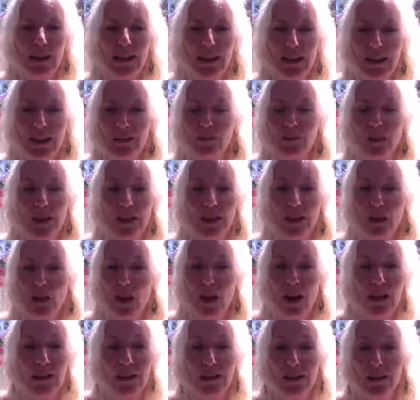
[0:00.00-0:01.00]
live in a
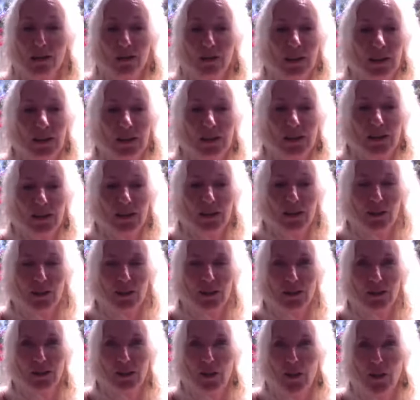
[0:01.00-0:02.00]
Garden of Eden
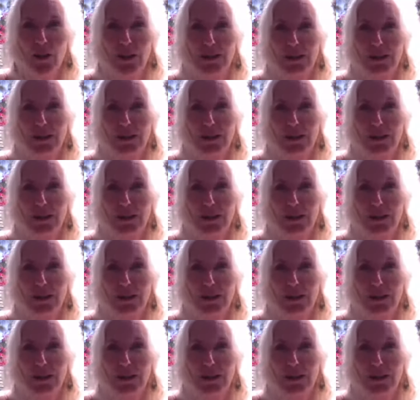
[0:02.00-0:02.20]
on